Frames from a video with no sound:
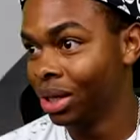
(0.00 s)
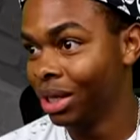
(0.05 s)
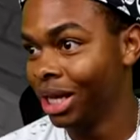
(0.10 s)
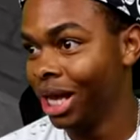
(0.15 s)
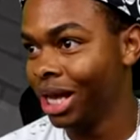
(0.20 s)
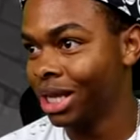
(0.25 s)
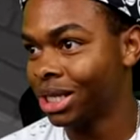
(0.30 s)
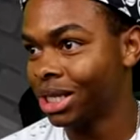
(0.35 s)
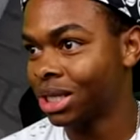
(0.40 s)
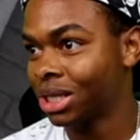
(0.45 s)

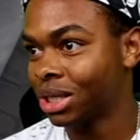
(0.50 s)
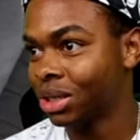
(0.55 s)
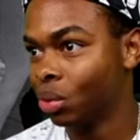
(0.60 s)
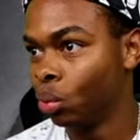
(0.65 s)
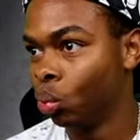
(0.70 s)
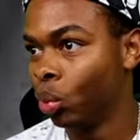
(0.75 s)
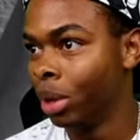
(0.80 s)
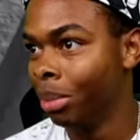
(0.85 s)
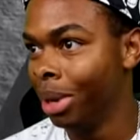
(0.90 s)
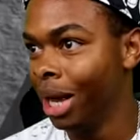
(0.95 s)
Yes,
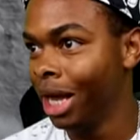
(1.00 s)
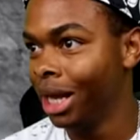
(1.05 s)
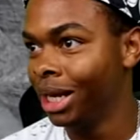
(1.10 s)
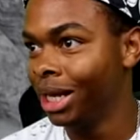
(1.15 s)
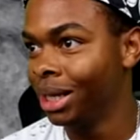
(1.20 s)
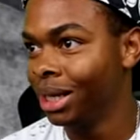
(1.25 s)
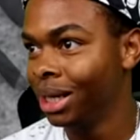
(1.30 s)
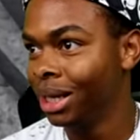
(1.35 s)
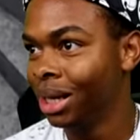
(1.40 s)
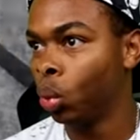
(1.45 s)
we made
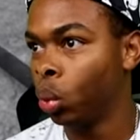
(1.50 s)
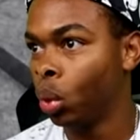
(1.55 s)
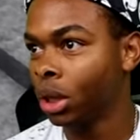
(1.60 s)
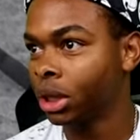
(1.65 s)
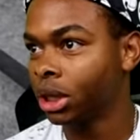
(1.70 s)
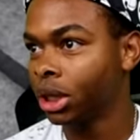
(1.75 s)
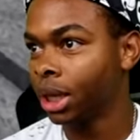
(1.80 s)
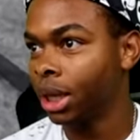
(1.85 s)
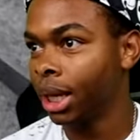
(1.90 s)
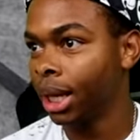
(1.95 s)
it.
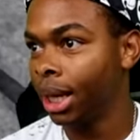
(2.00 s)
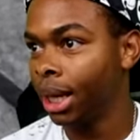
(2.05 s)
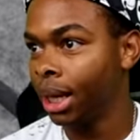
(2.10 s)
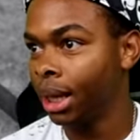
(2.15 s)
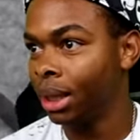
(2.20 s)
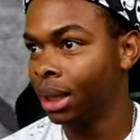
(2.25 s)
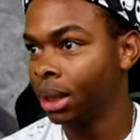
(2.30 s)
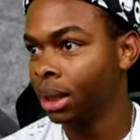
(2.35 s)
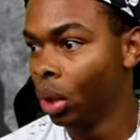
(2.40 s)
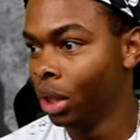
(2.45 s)
What the
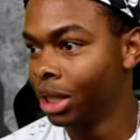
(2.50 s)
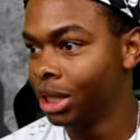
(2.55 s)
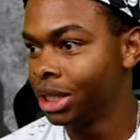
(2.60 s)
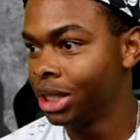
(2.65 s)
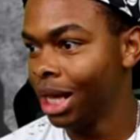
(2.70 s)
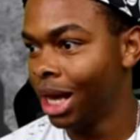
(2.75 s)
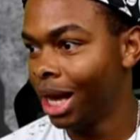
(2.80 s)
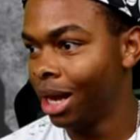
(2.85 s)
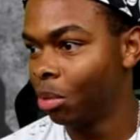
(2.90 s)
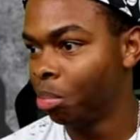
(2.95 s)
heck? What is
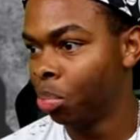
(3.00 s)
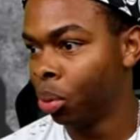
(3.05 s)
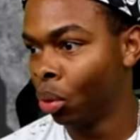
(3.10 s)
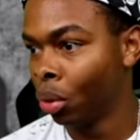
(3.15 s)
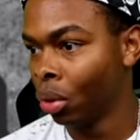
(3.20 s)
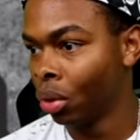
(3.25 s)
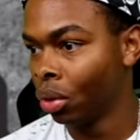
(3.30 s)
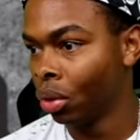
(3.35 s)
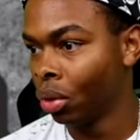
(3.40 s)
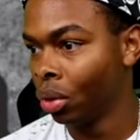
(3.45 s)
that? A
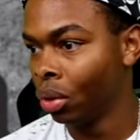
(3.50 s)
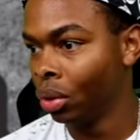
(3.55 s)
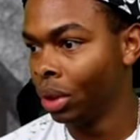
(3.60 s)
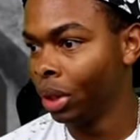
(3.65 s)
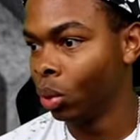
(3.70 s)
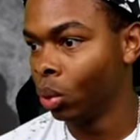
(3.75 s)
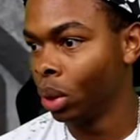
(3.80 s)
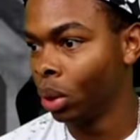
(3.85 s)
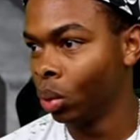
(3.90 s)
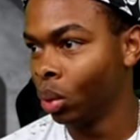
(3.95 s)
portal?
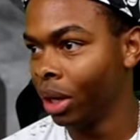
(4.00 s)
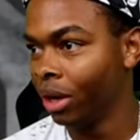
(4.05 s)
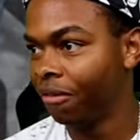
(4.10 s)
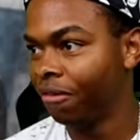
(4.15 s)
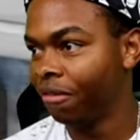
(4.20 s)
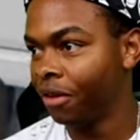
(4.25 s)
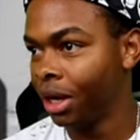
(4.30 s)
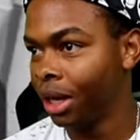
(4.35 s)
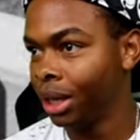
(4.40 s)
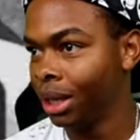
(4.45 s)
Only one way to
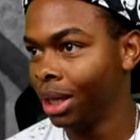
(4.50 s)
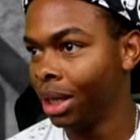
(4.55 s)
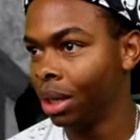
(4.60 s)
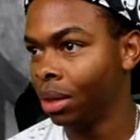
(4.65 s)
find